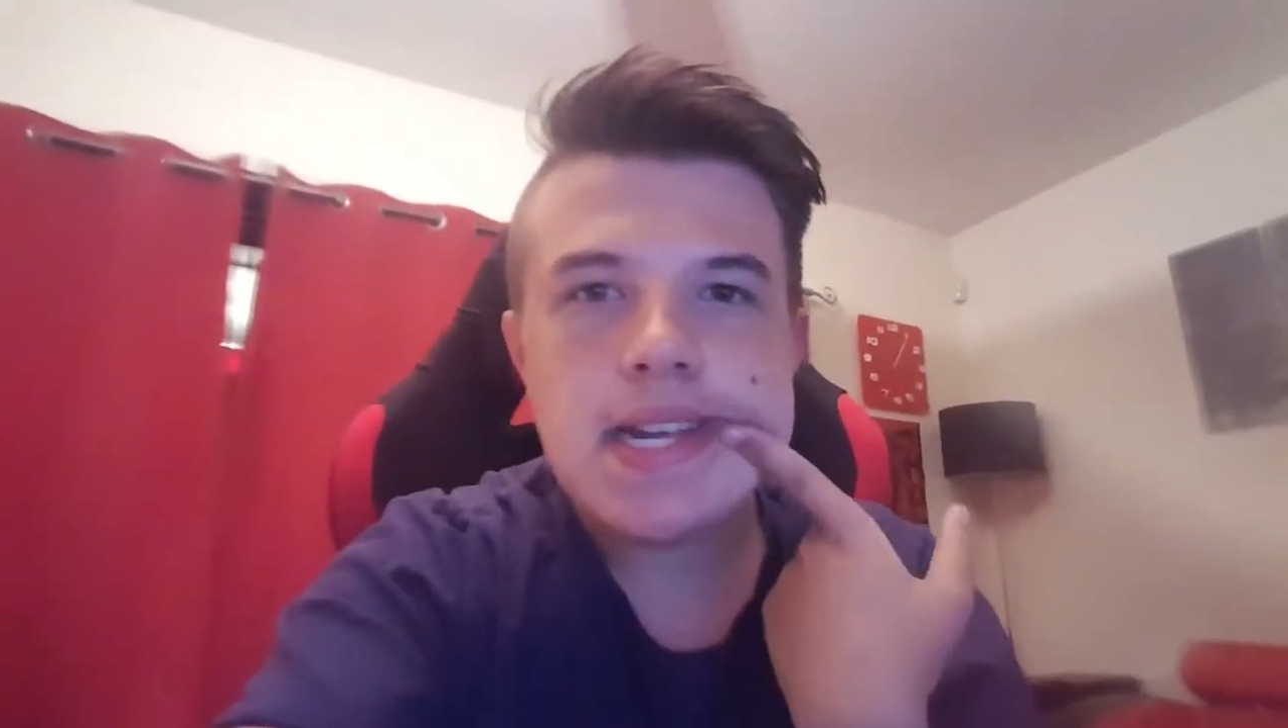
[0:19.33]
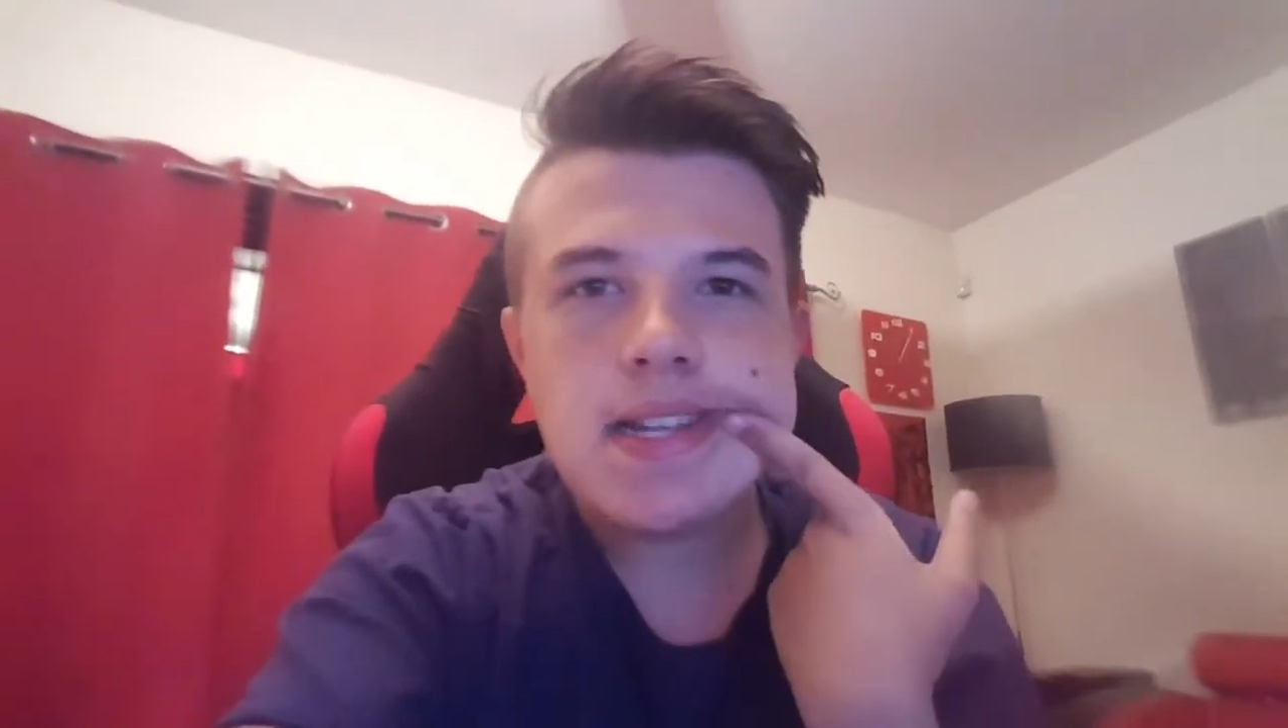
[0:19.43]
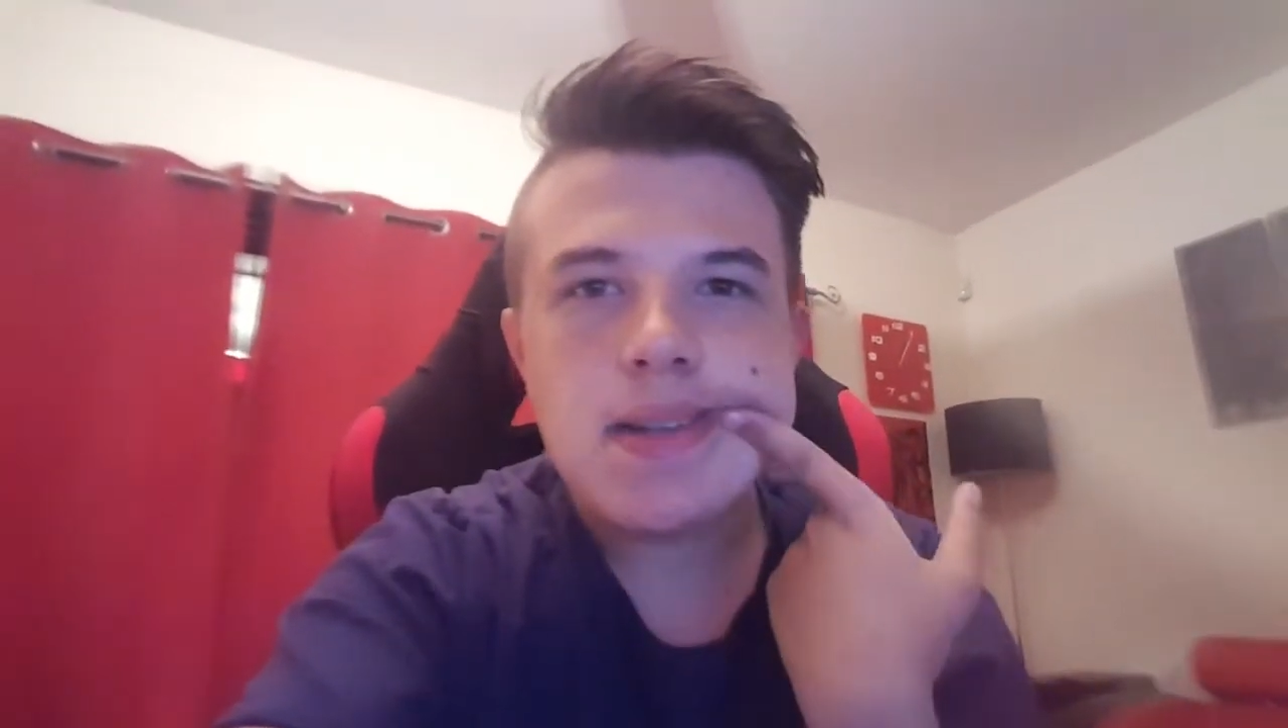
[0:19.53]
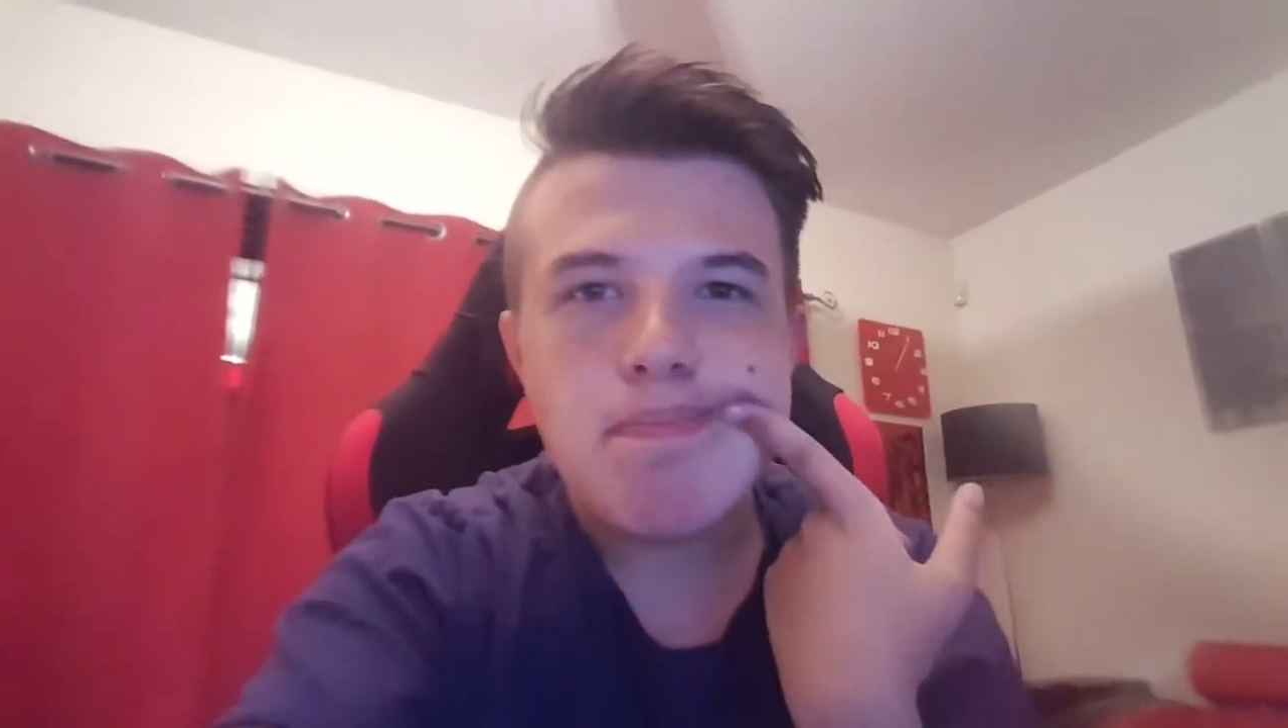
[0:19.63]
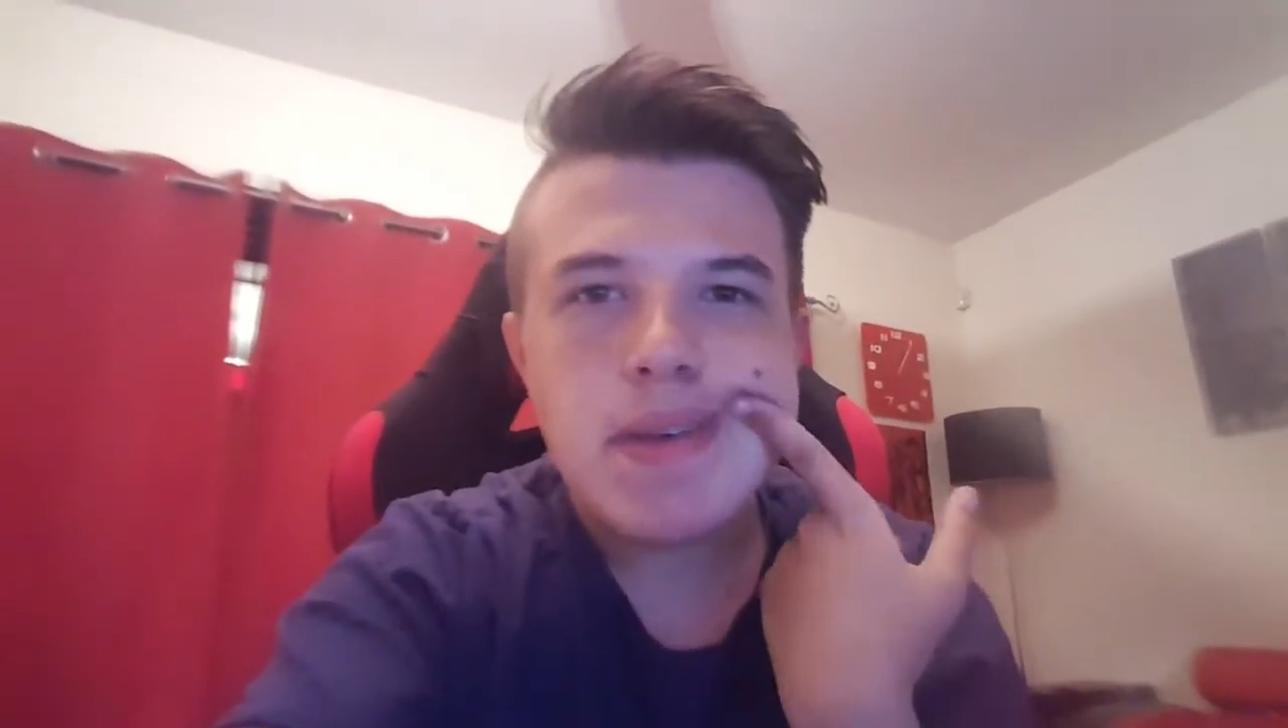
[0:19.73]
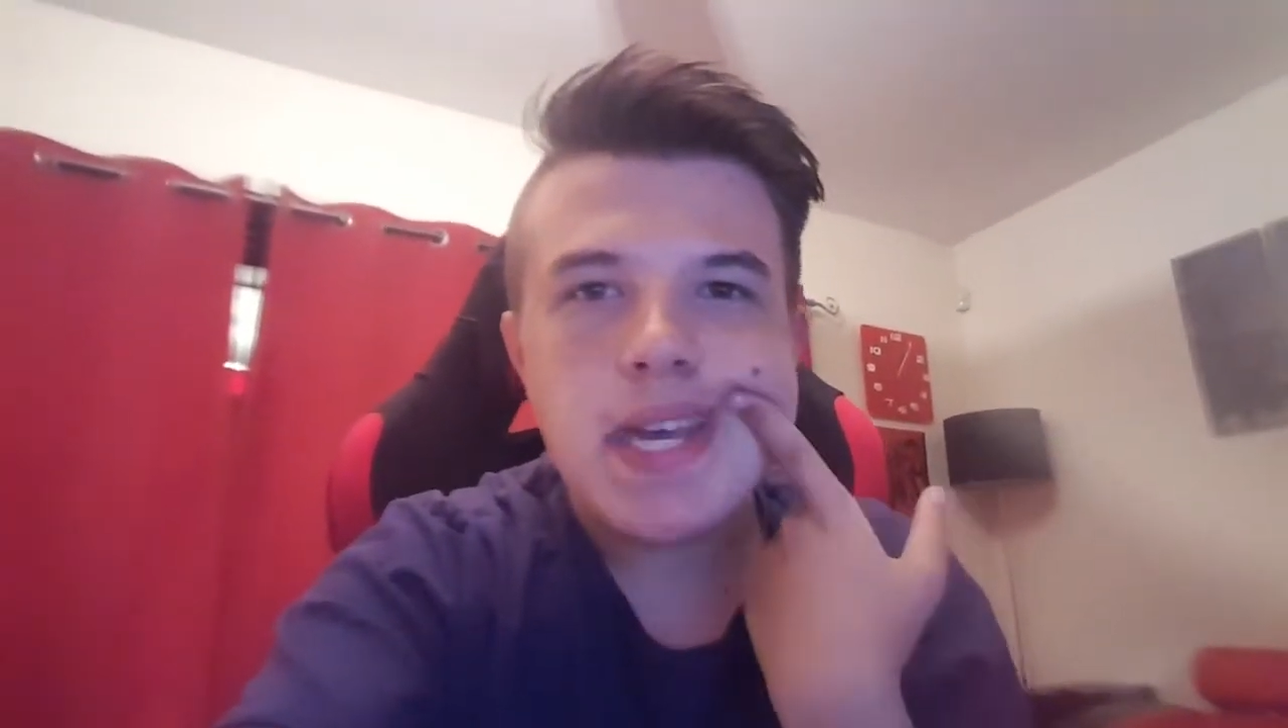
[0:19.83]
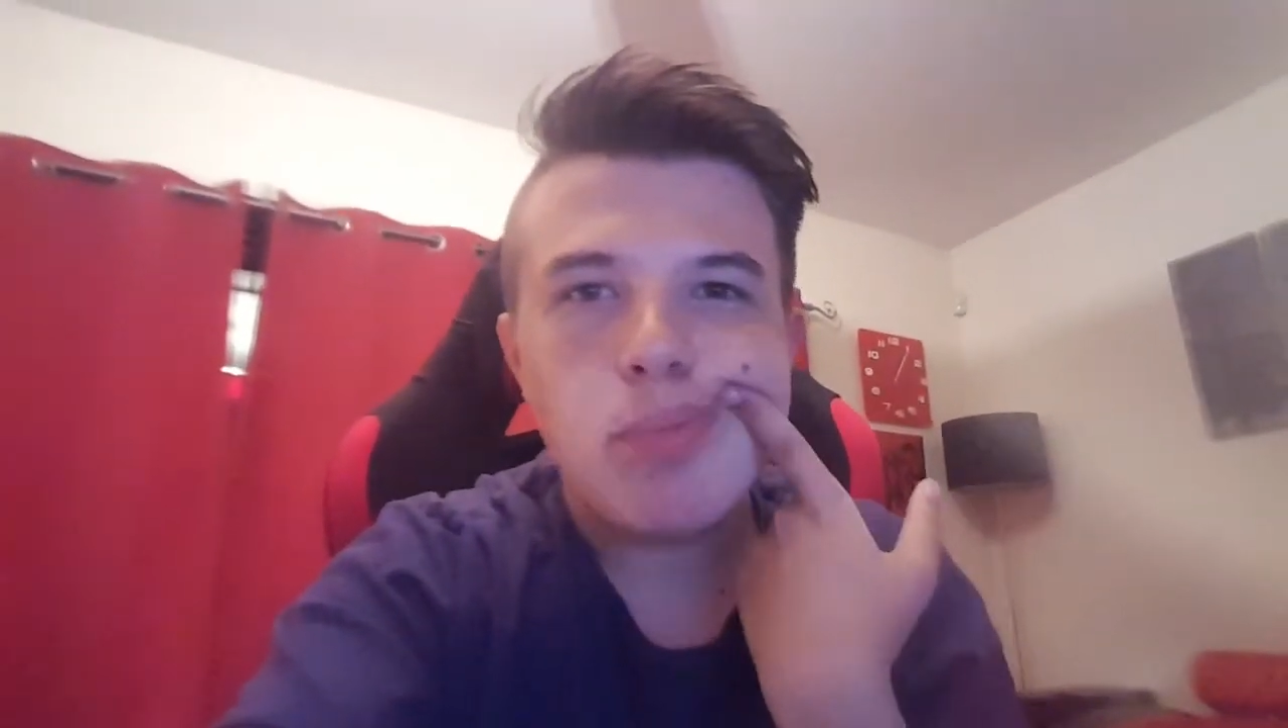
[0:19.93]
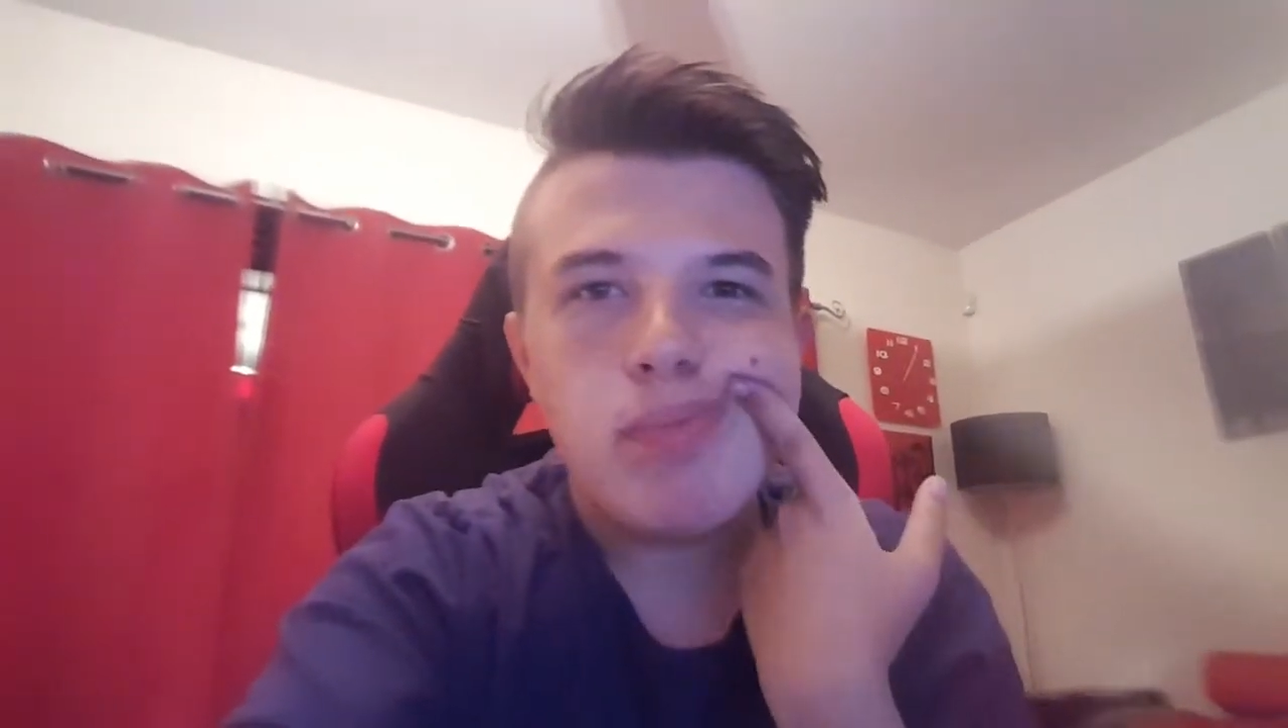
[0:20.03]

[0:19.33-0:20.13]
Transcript: It's a big